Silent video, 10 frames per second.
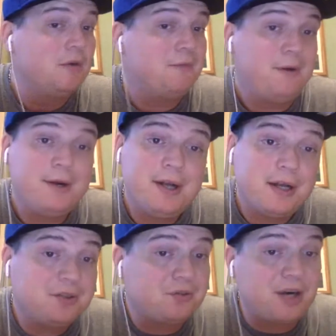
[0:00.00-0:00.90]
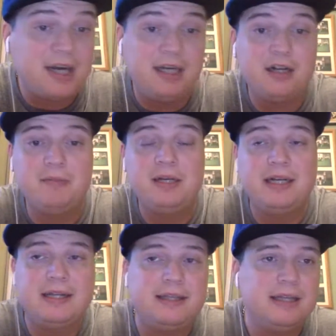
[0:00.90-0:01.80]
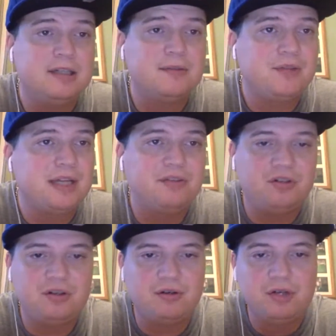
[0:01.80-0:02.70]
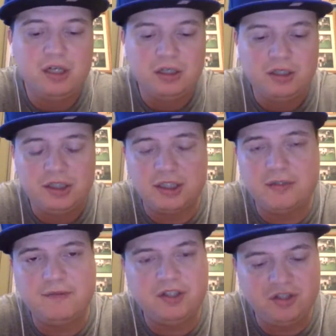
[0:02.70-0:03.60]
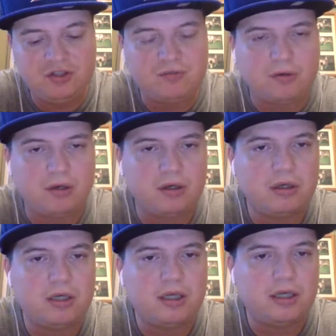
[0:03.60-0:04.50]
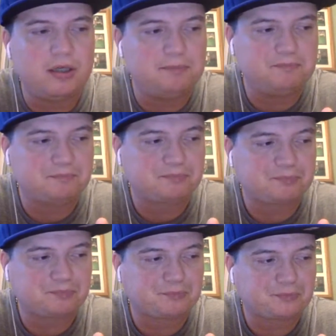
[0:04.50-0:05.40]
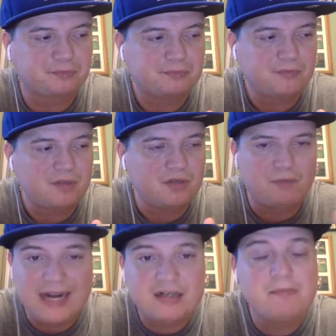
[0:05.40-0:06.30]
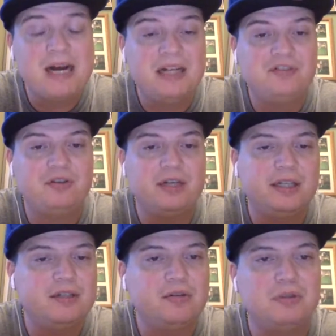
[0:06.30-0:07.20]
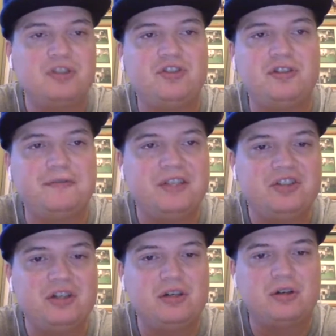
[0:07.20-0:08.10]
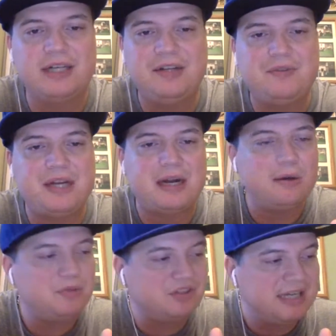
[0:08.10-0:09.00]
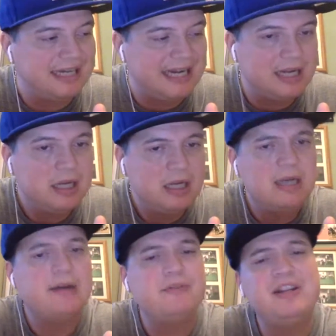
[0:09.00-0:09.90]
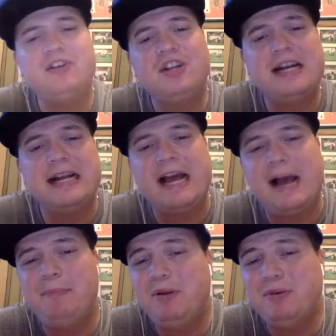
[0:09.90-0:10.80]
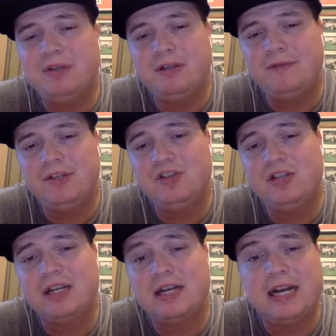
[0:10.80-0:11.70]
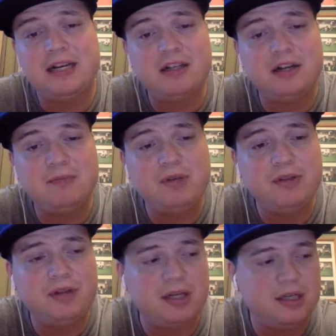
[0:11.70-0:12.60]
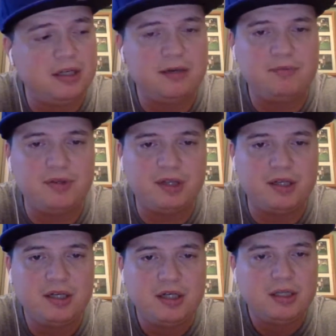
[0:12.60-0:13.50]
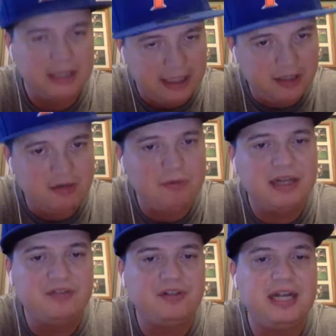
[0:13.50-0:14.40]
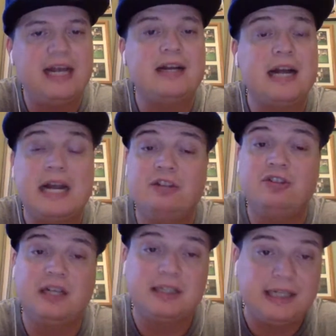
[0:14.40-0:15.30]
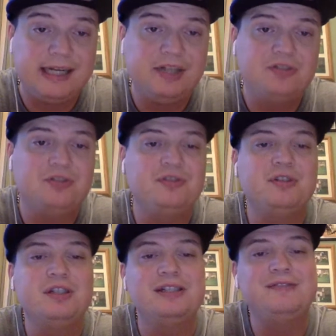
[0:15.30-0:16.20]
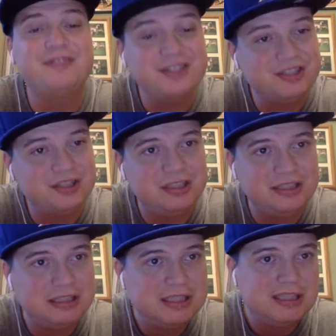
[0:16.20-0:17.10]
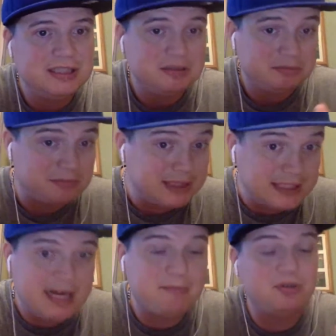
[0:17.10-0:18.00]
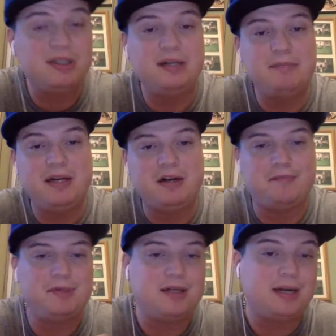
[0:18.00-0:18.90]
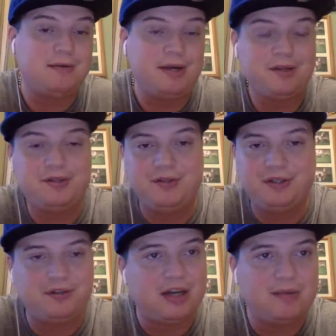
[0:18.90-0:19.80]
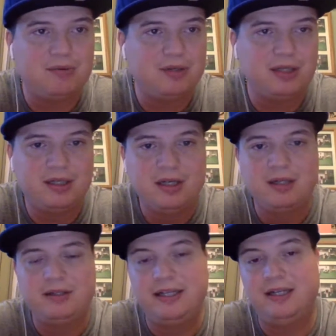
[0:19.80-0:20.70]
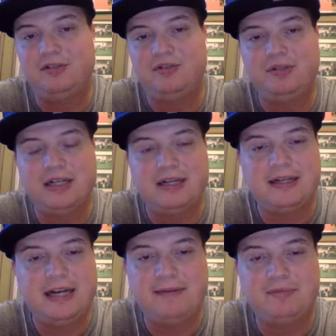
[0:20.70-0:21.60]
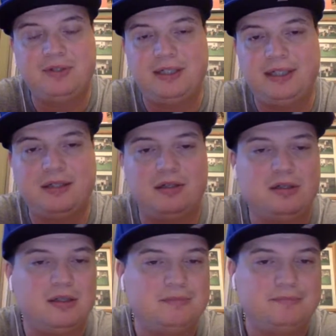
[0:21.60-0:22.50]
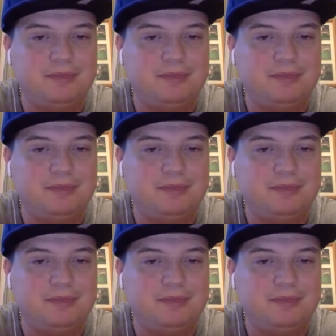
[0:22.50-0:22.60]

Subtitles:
why not try it? I mean, at the end of things, the divisions were randomized, so I didn't know which division or anything I was going to get. And I was actually kind of happy with the division that I ended up with. I ended up with the AOS, and I actually got the Angels. Unfortunately, my gamble didn't pay off, but I'd rather do this gambling than doing a gambling on,